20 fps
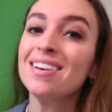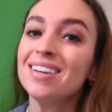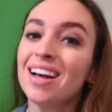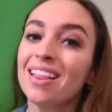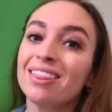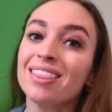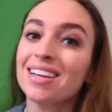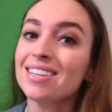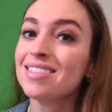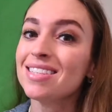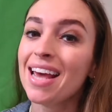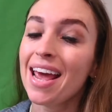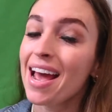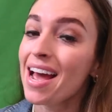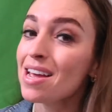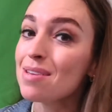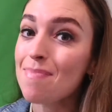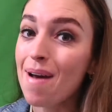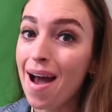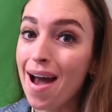Let's say
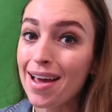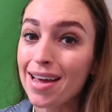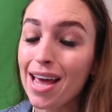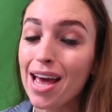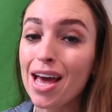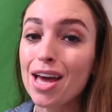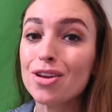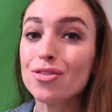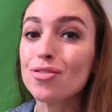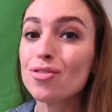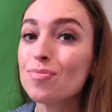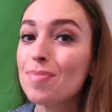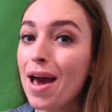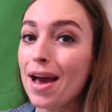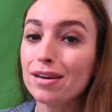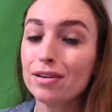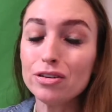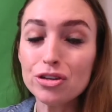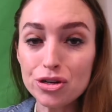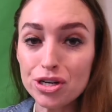I buy a new bag
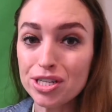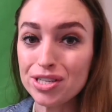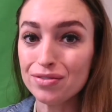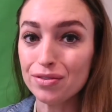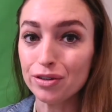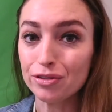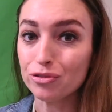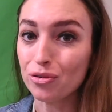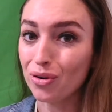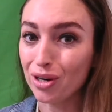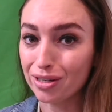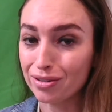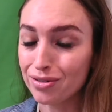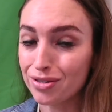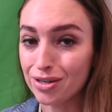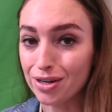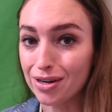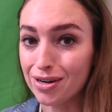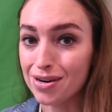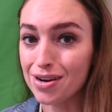of treats for
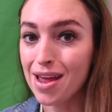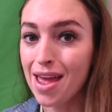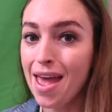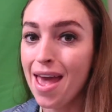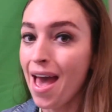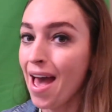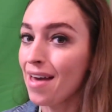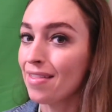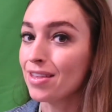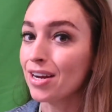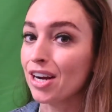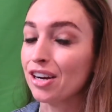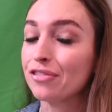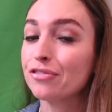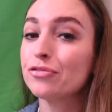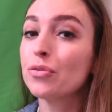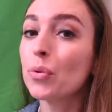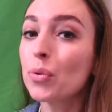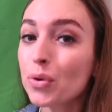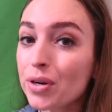Forrester, and there are
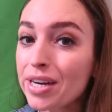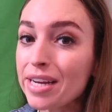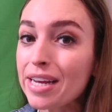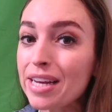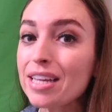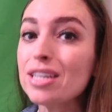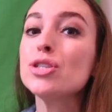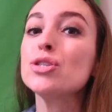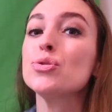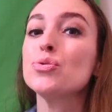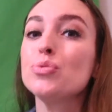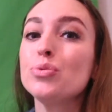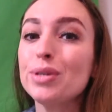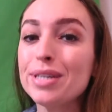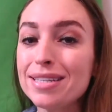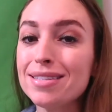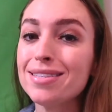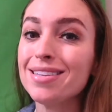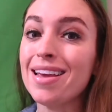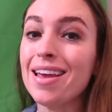40
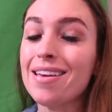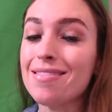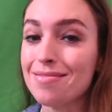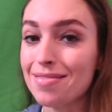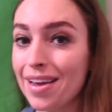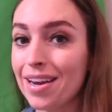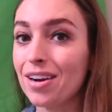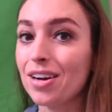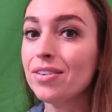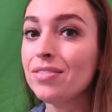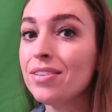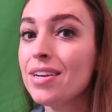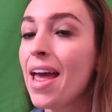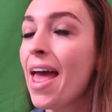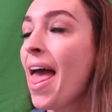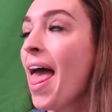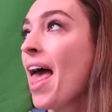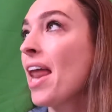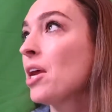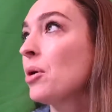treats in there,
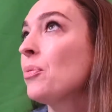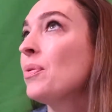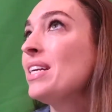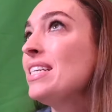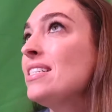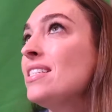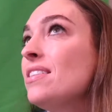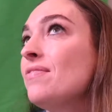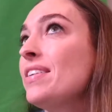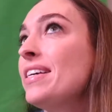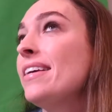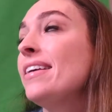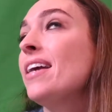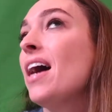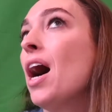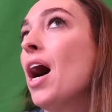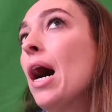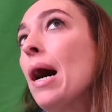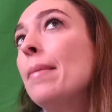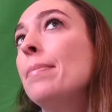and I want to divvy it
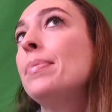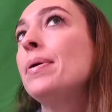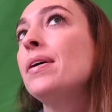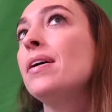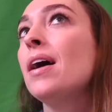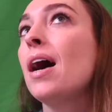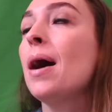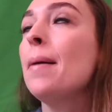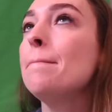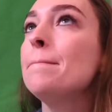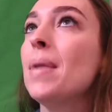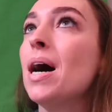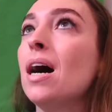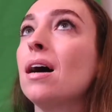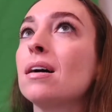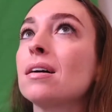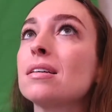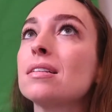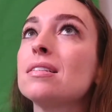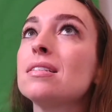up
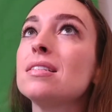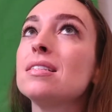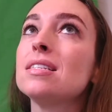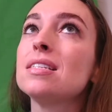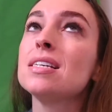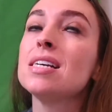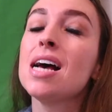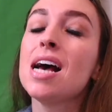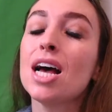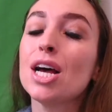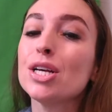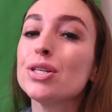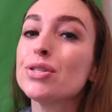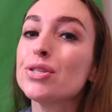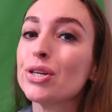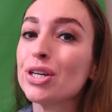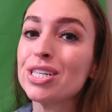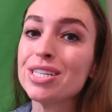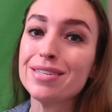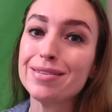amongst a
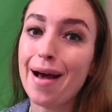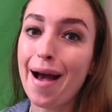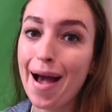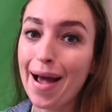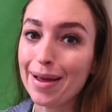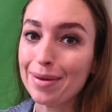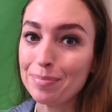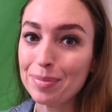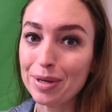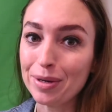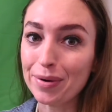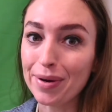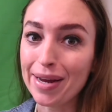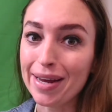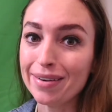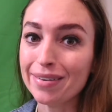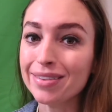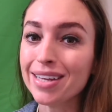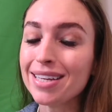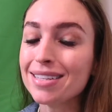certain time
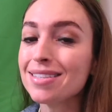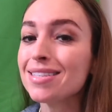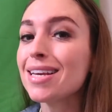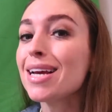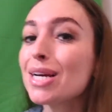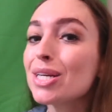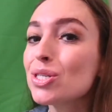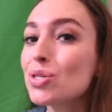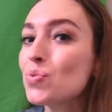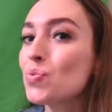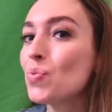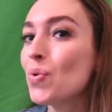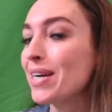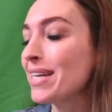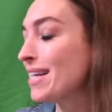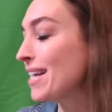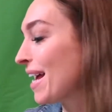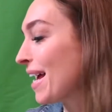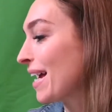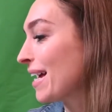period. Let's say 20
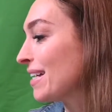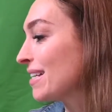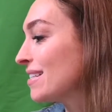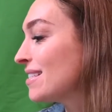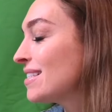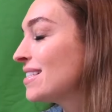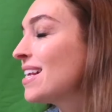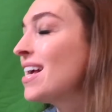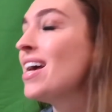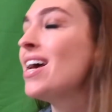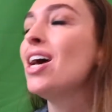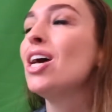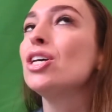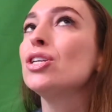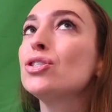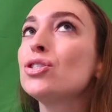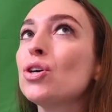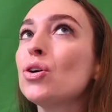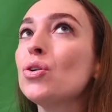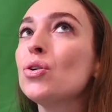days.
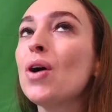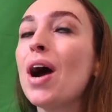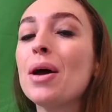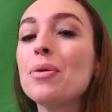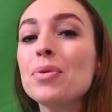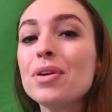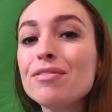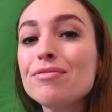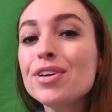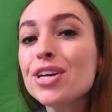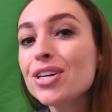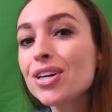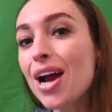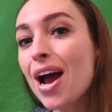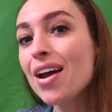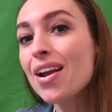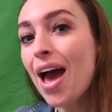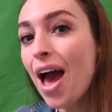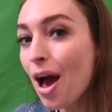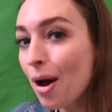So I want to figure
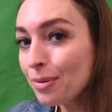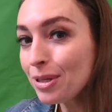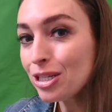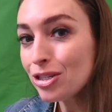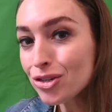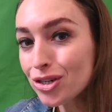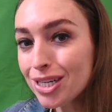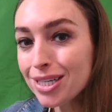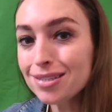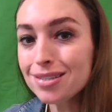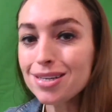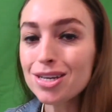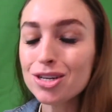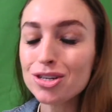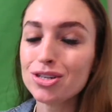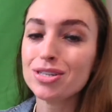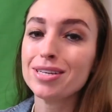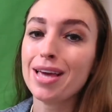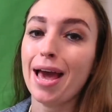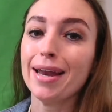out how many treats he
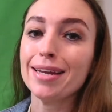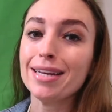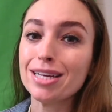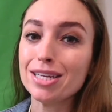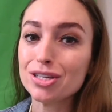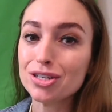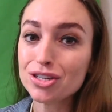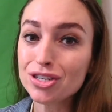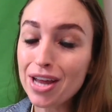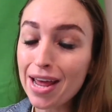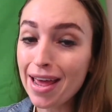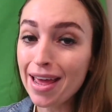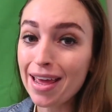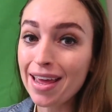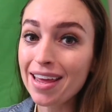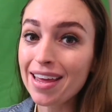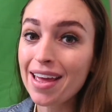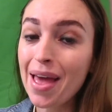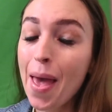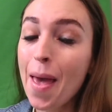should get each
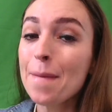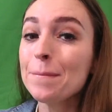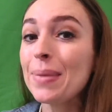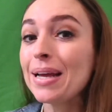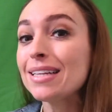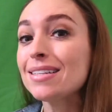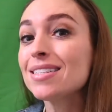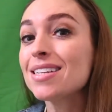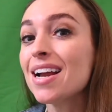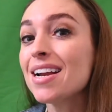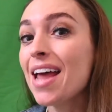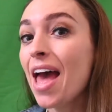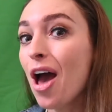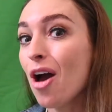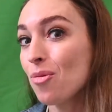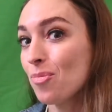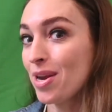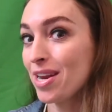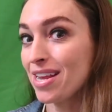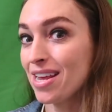day based on how
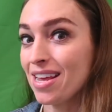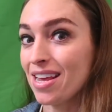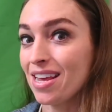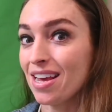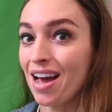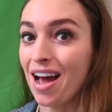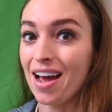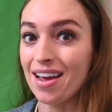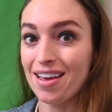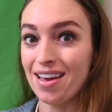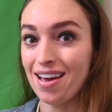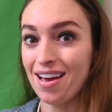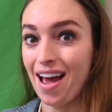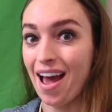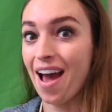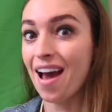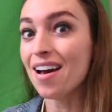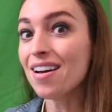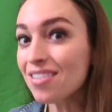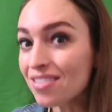many I
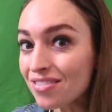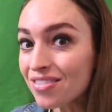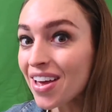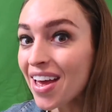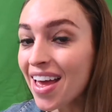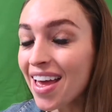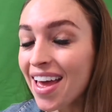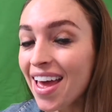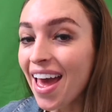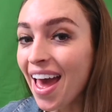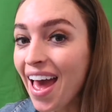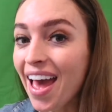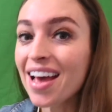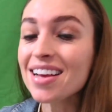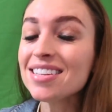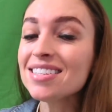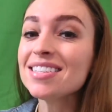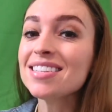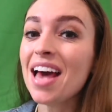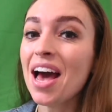have
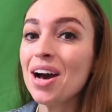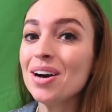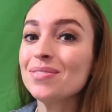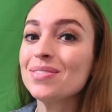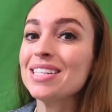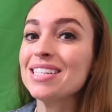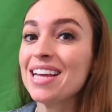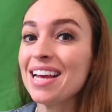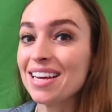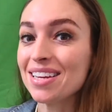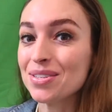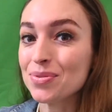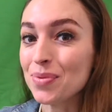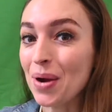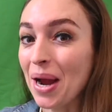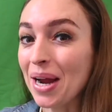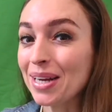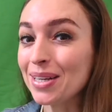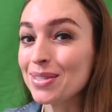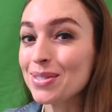and how many days,
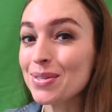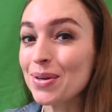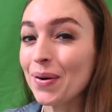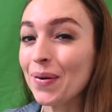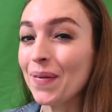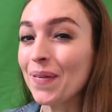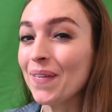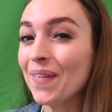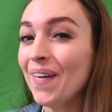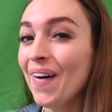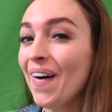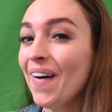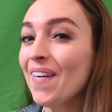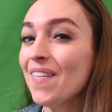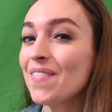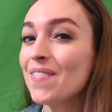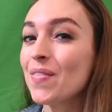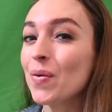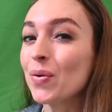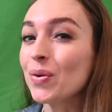right? So
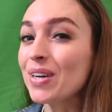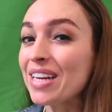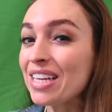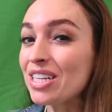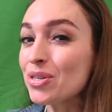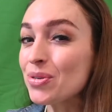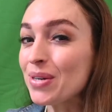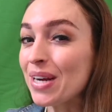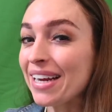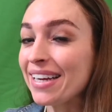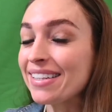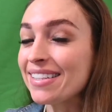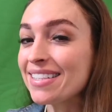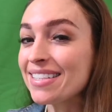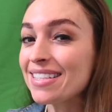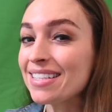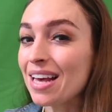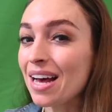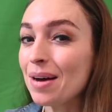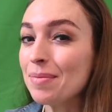40
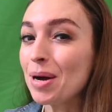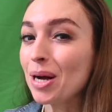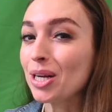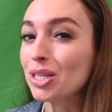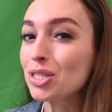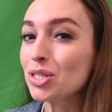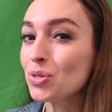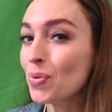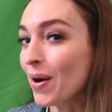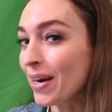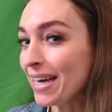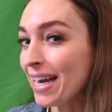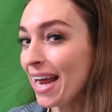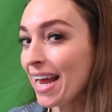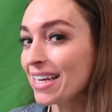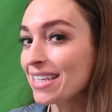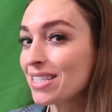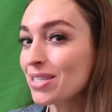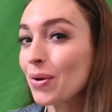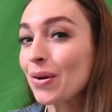treats amongst 20
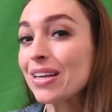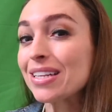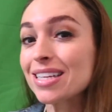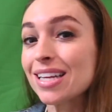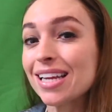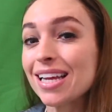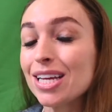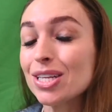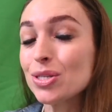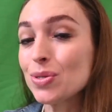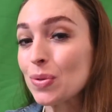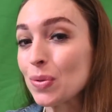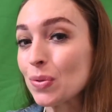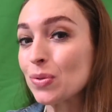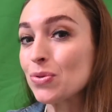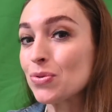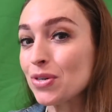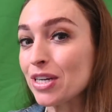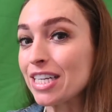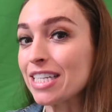days, so he's gonna get 2
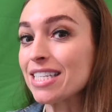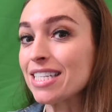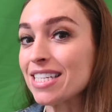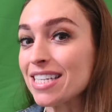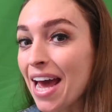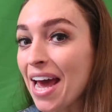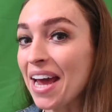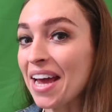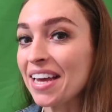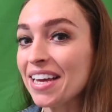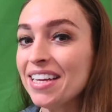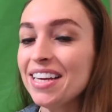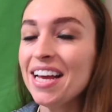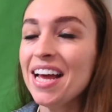treats a day.